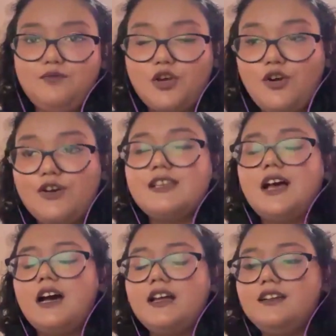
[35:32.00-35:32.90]
because
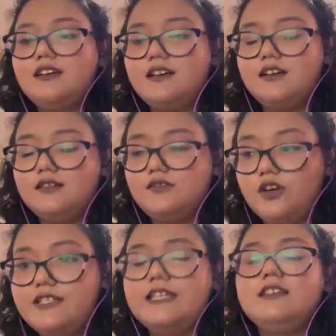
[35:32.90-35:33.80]
our
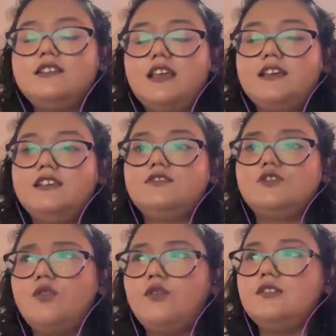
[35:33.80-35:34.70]
content is
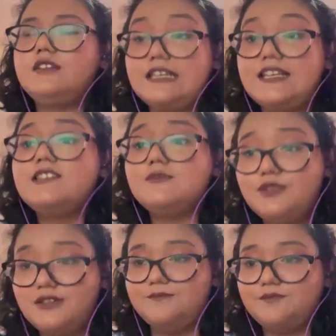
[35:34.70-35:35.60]
so
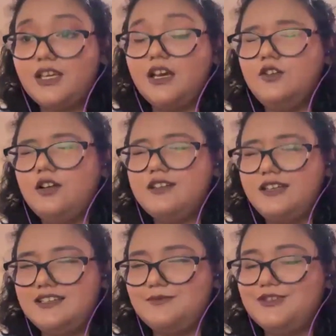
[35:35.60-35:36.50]
relatable, not
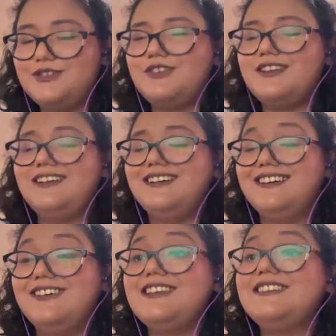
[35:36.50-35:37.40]
relatable, sorry,
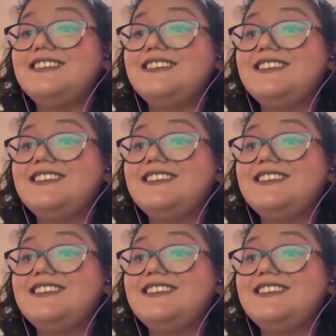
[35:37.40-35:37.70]
it's